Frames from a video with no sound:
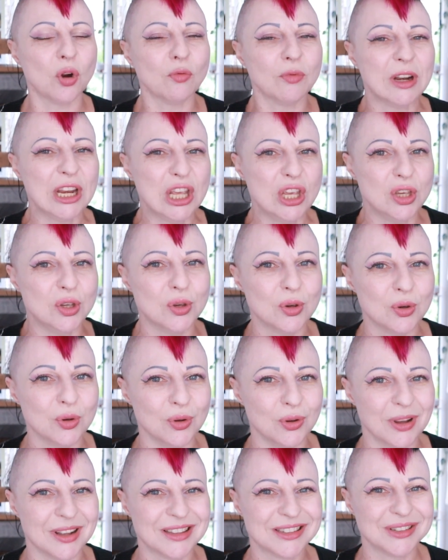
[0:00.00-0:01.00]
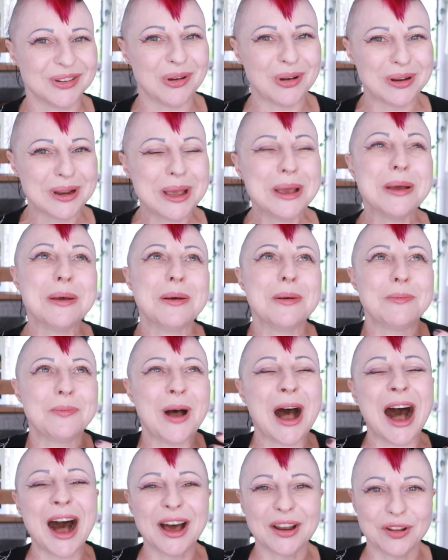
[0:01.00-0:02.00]
really you. It's not
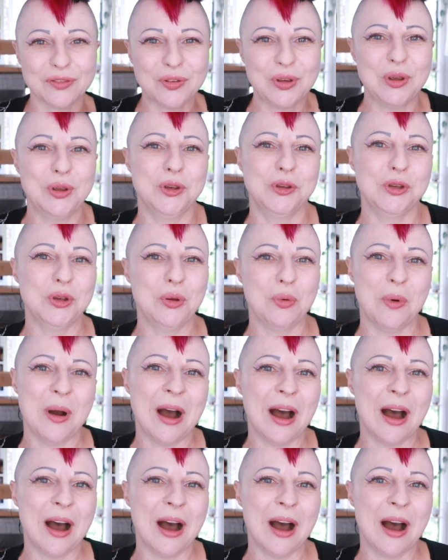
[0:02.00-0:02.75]
part of who you